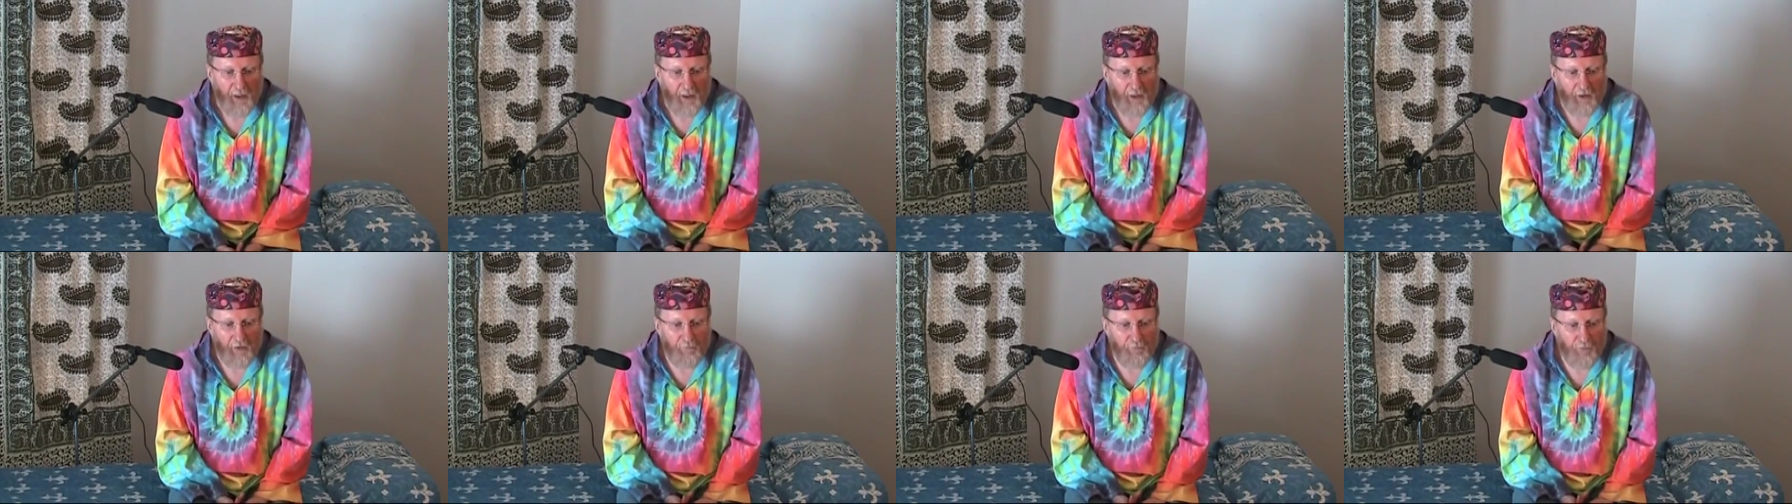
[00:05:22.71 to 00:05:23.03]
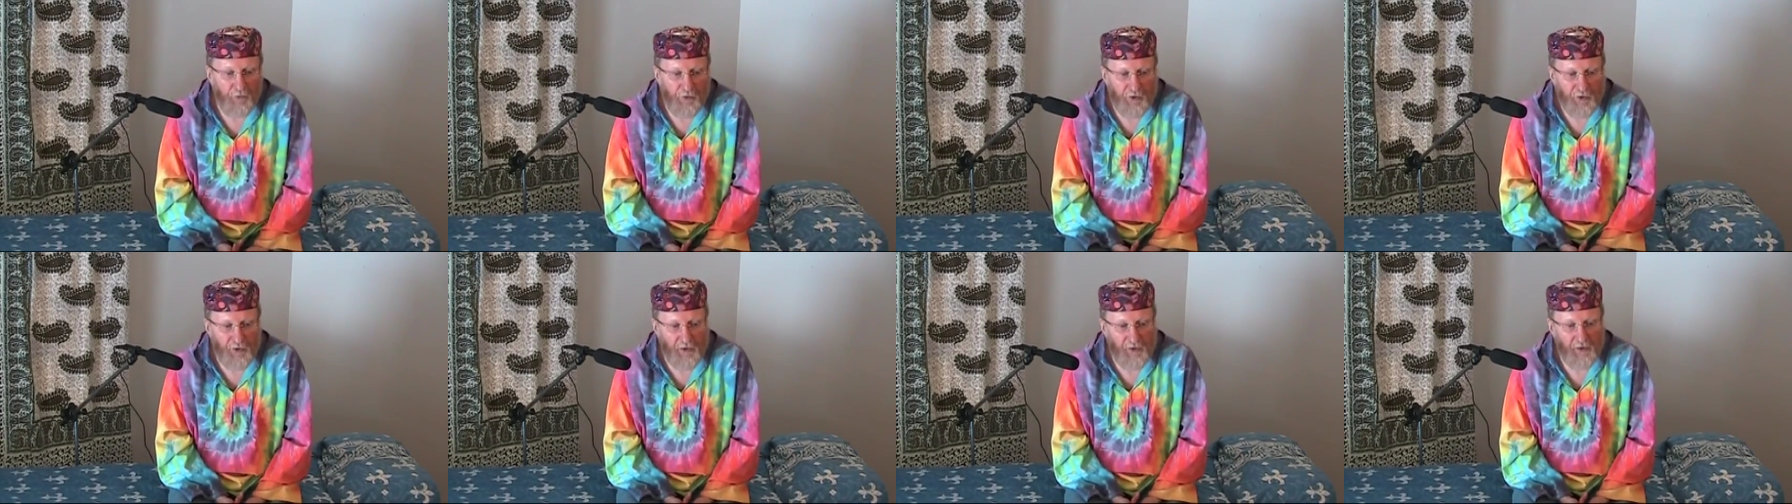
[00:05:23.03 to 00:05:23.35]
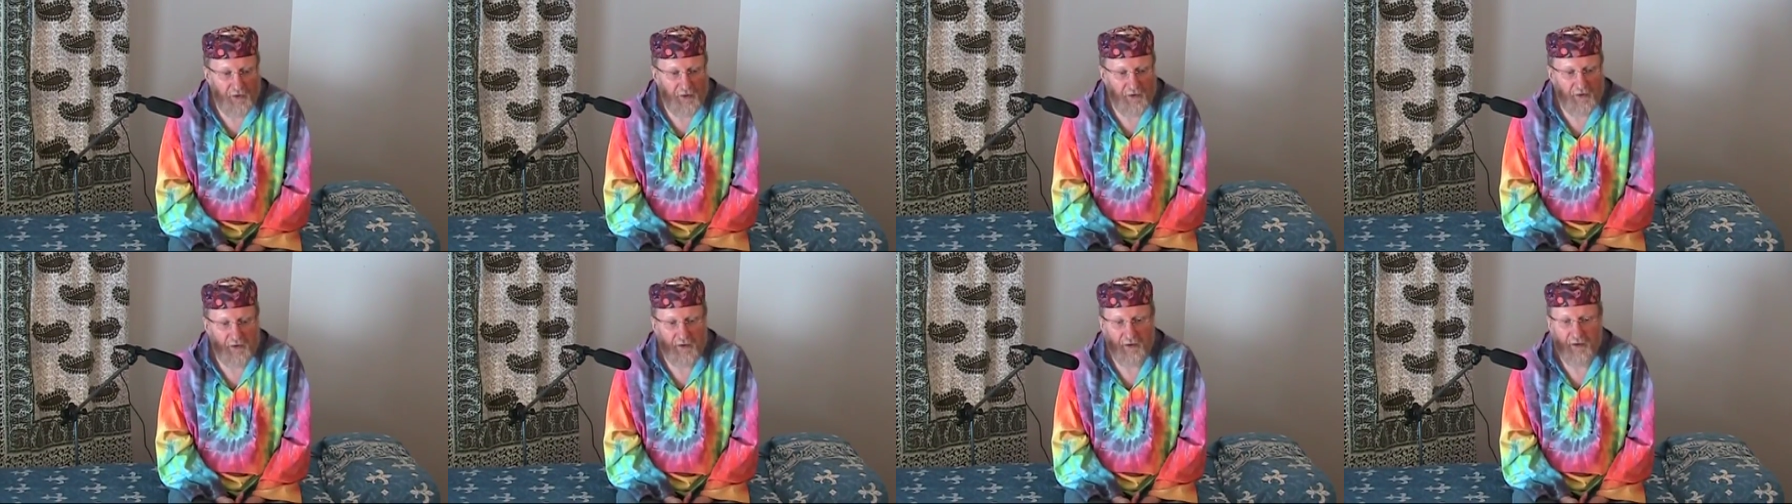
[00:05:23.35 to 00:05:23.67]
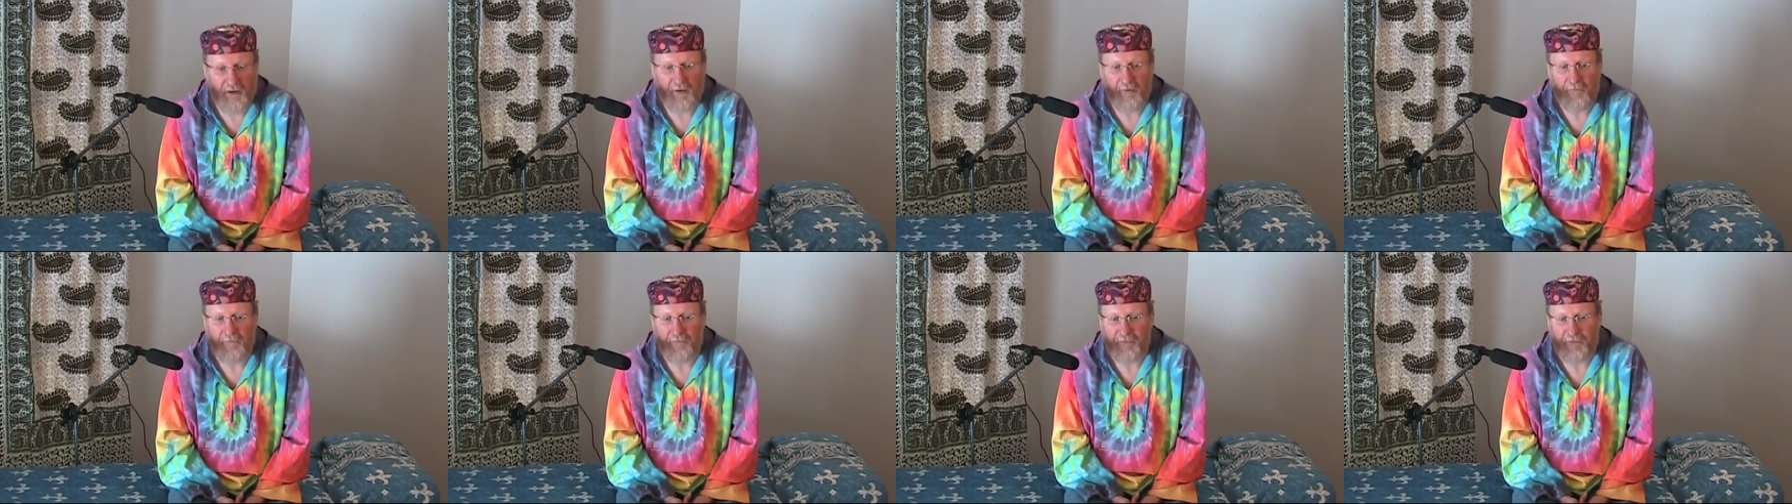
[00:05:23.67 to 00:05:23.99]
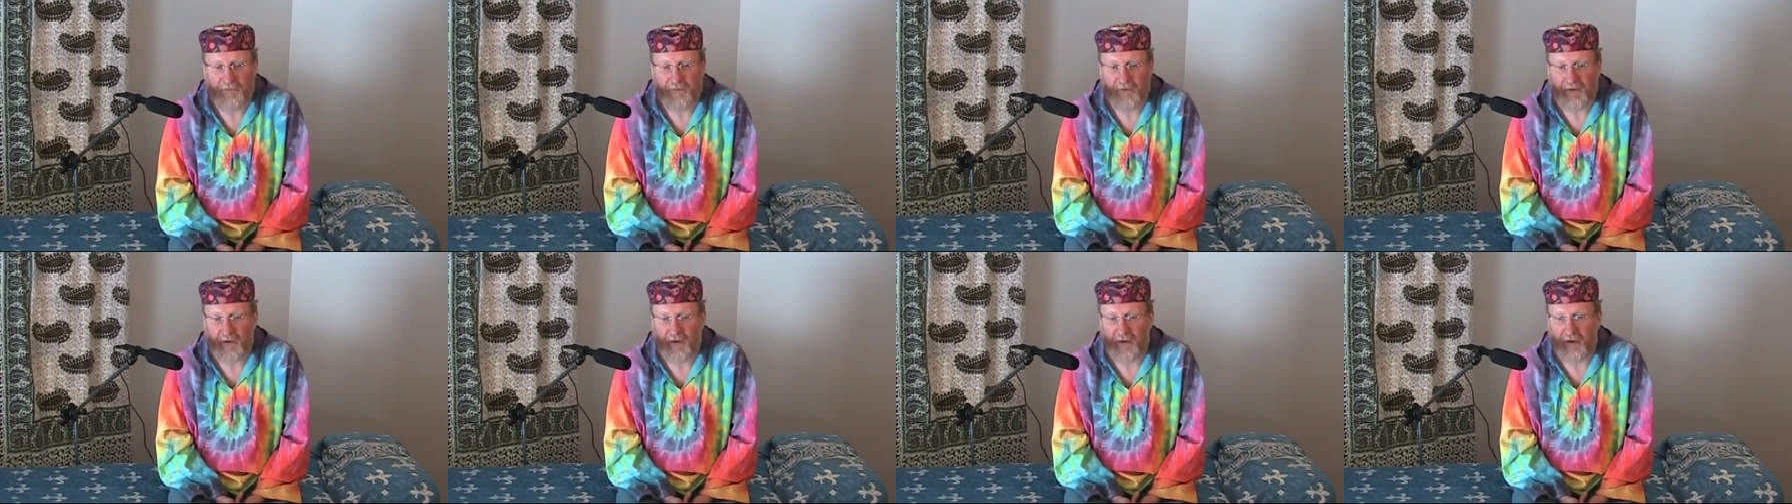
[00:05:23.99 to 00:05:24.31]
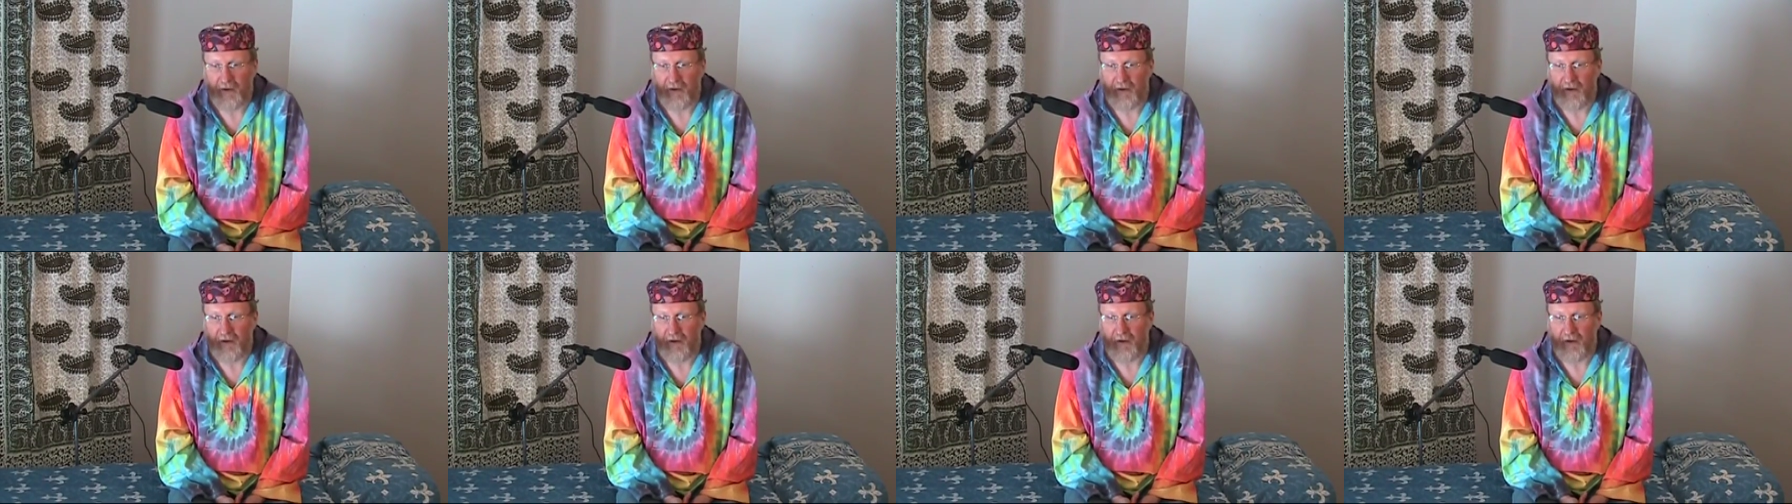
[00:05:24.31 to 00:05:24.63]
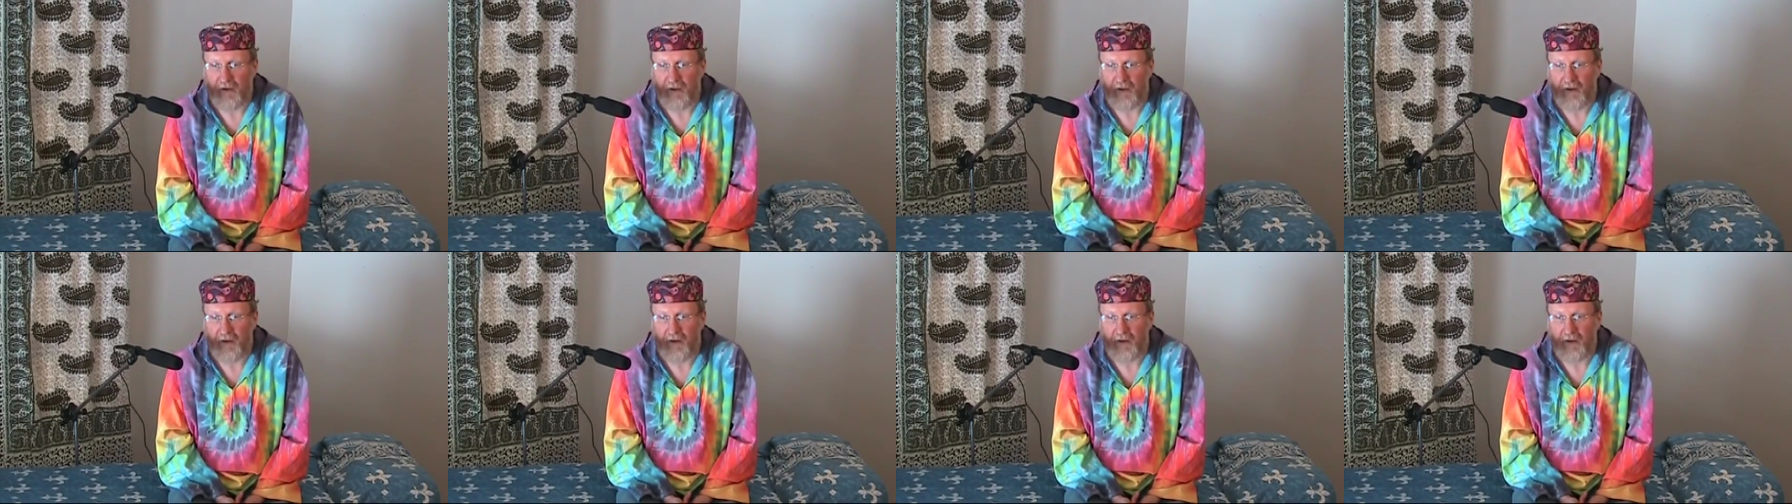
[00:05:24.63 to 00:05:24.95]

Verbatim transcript: unfortunately, the uh,